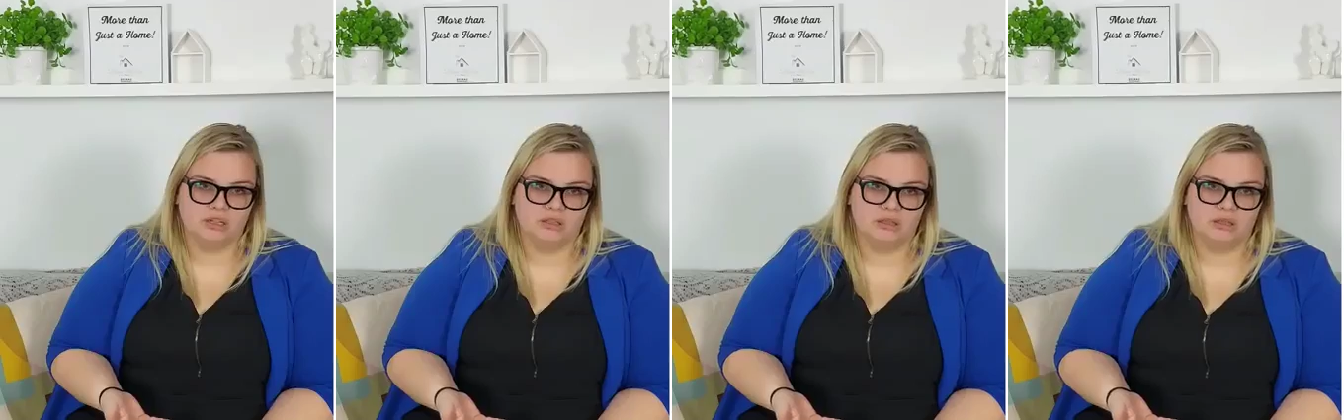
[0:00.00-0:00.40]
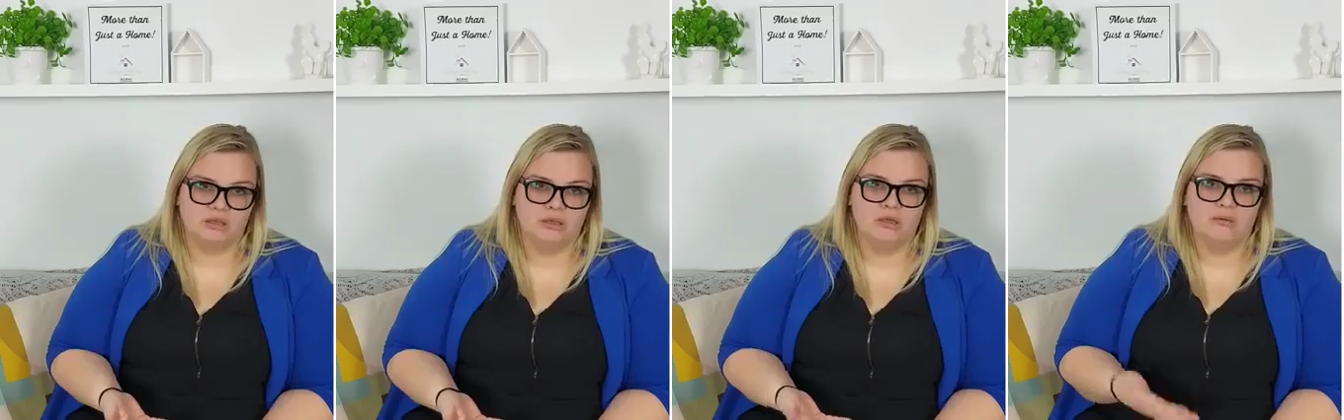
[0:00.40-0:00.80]
anything.
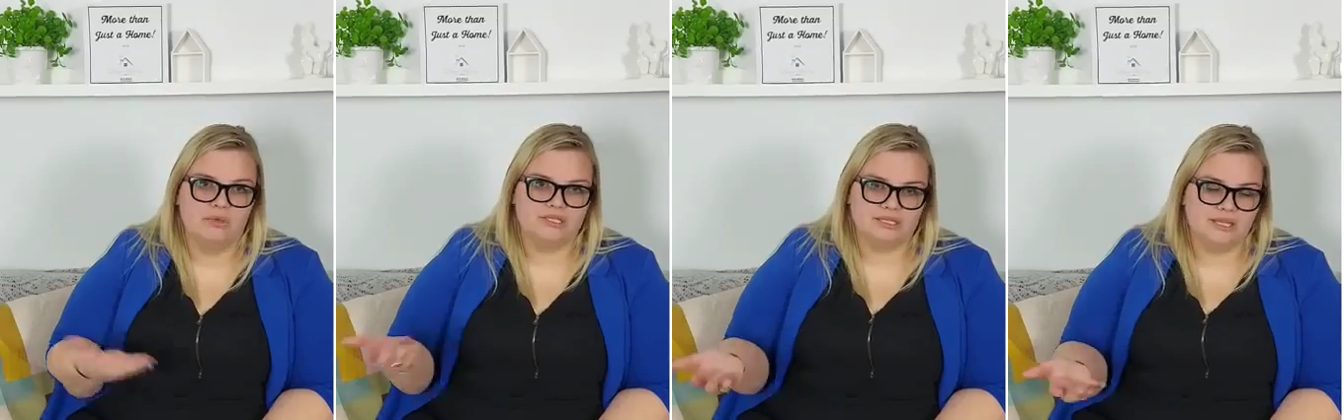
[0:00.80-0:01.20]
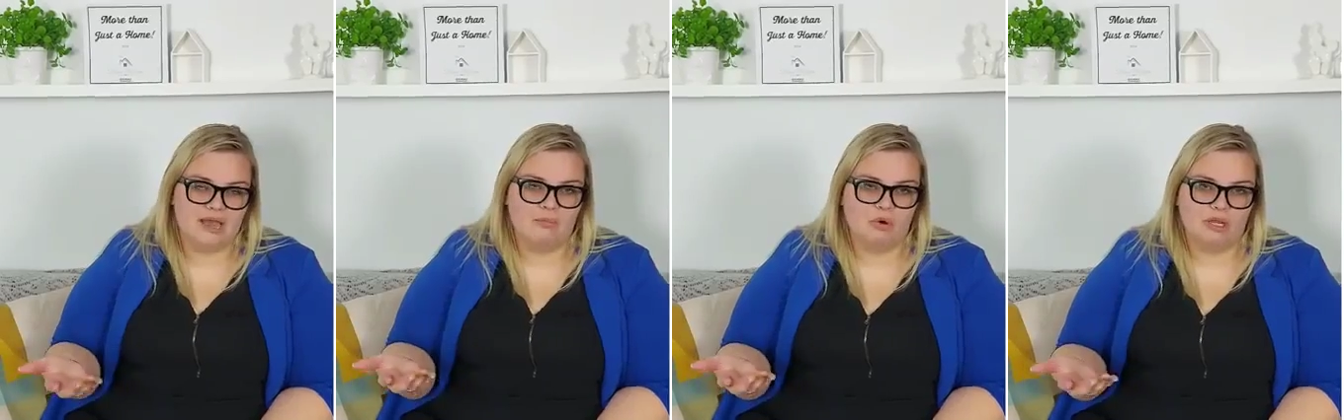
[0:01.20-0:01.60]
Because at
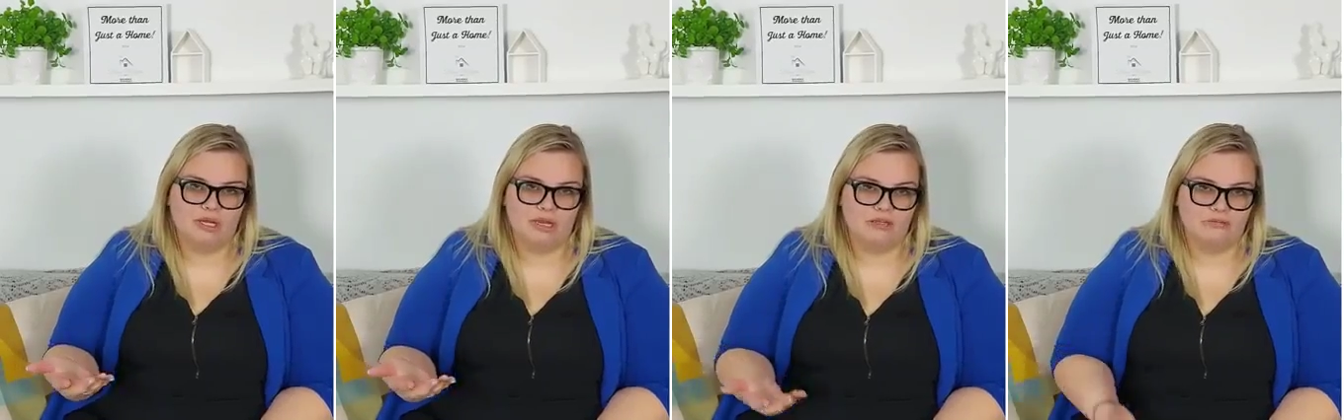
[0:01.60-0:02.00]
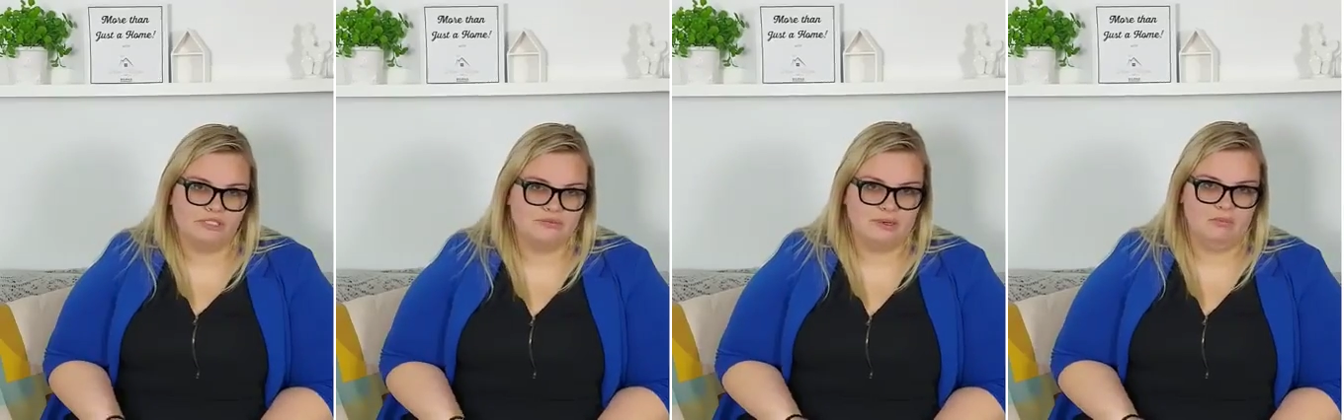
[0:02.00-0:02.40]
that point, now you
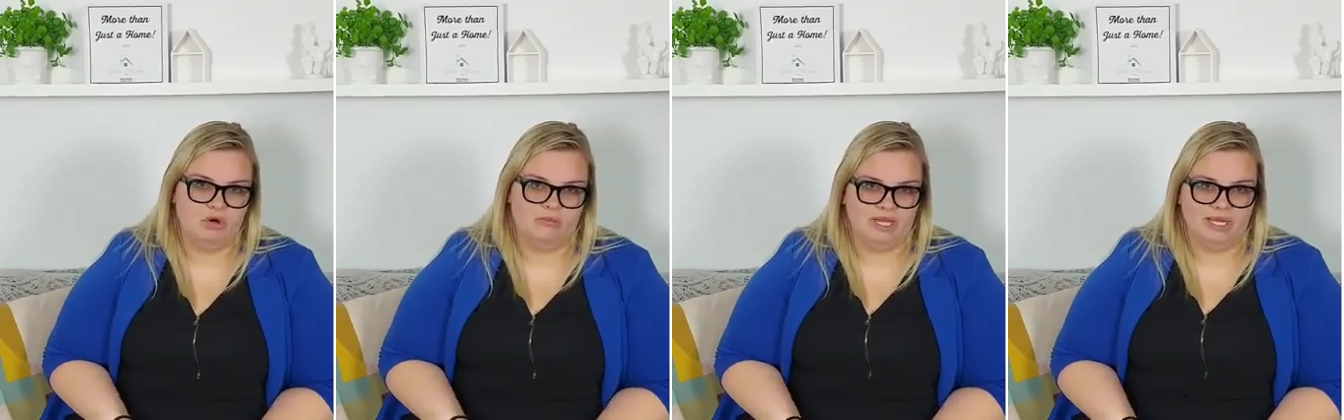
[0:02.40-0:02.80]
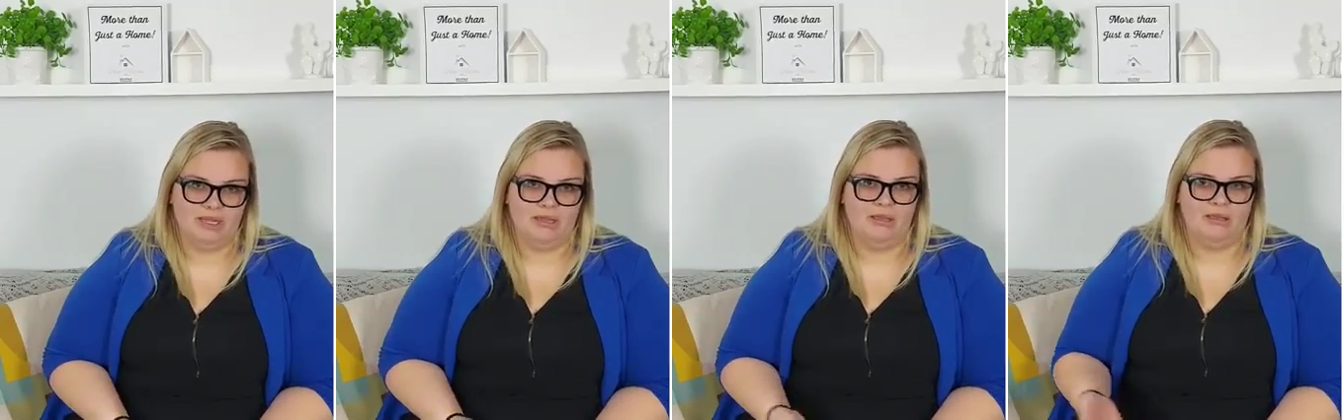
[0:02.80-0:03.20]
just spend more
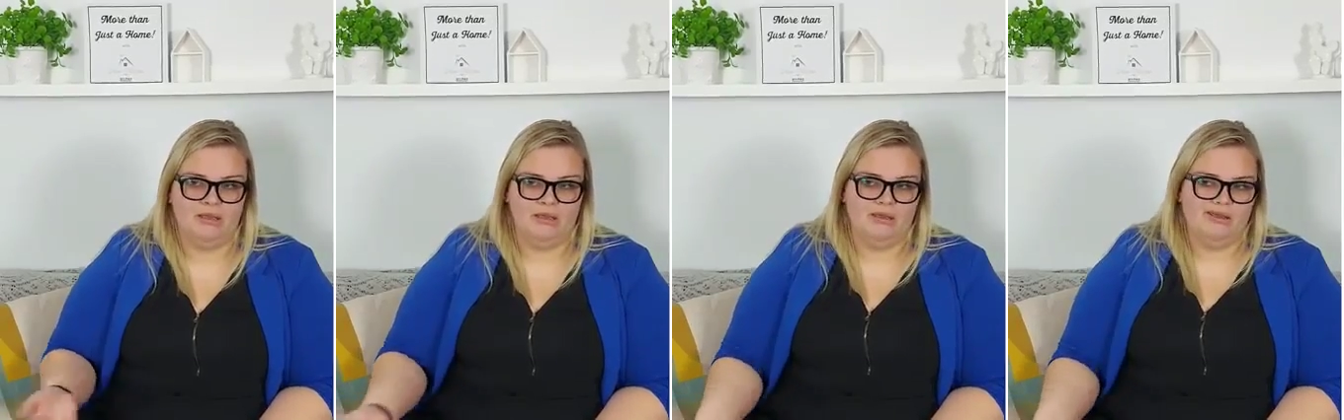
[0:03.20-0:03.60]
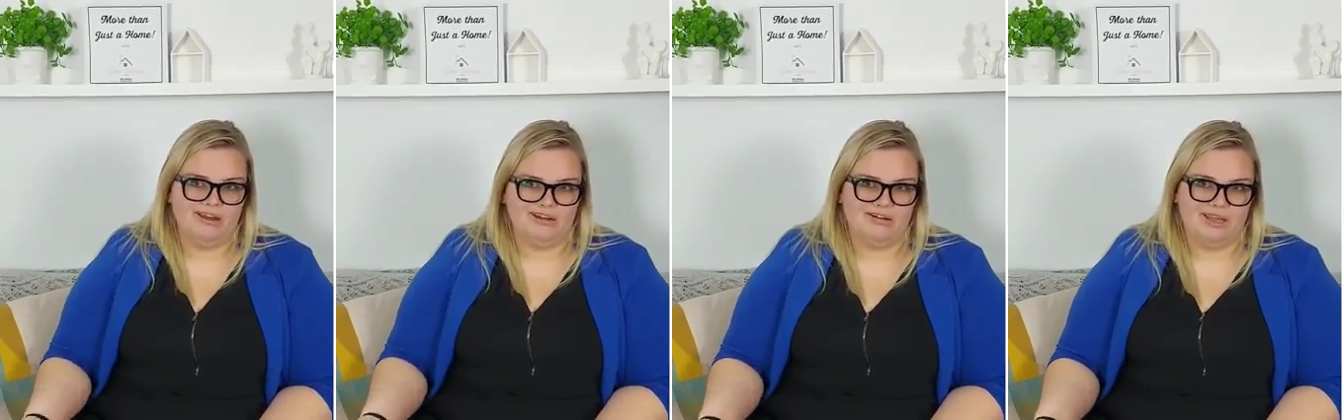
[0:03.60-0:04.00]
money
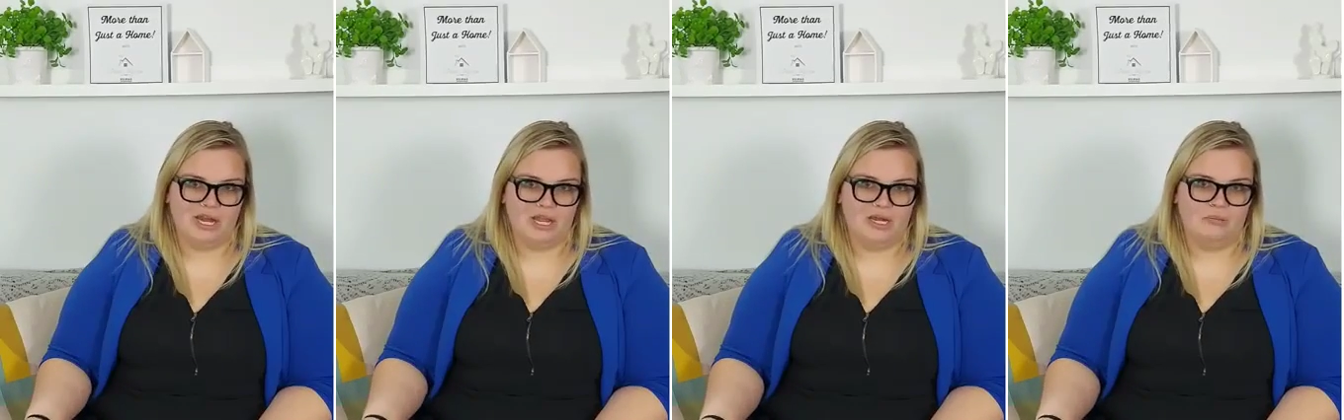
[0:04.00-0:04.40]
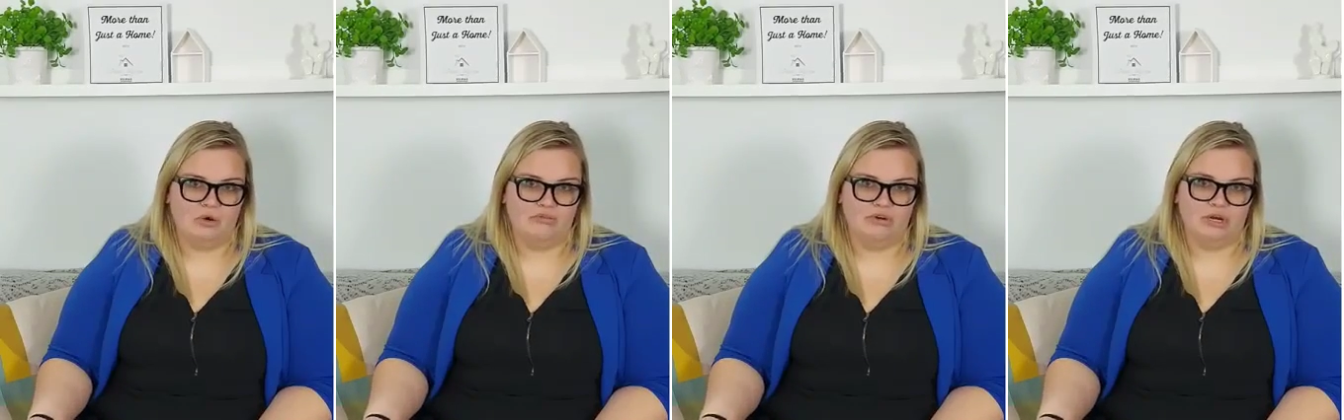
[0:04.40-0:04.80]
and you're not getting any
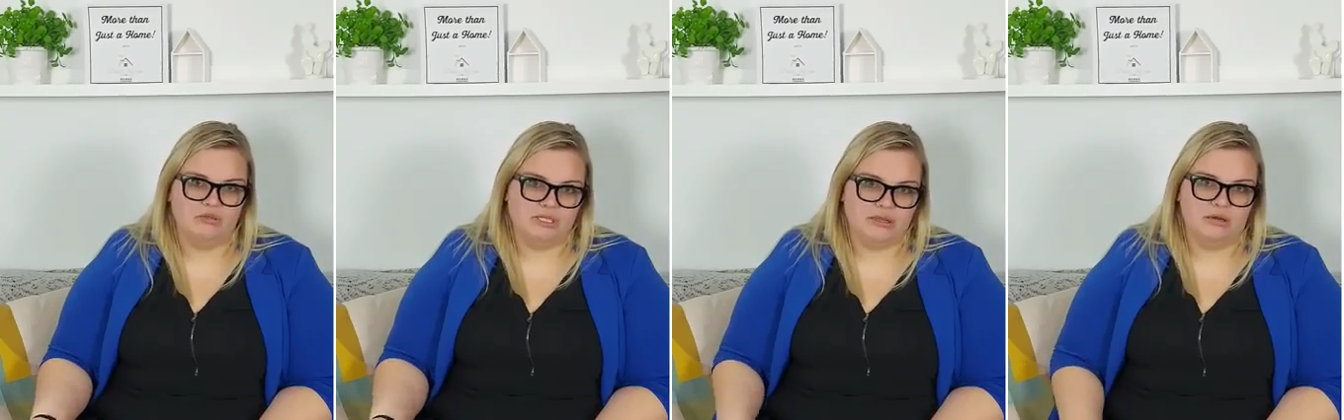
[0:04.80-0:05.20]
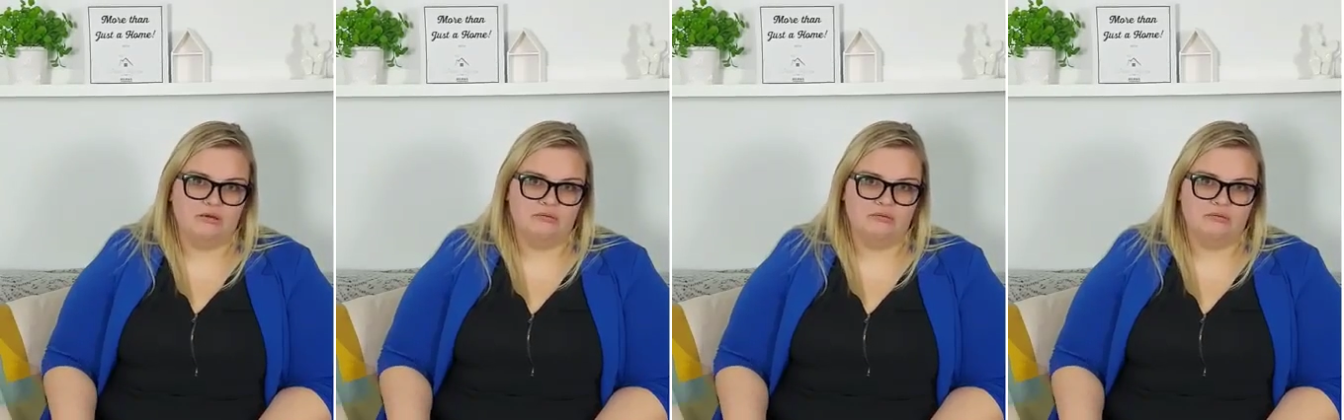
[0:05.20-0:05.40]
more for your house either.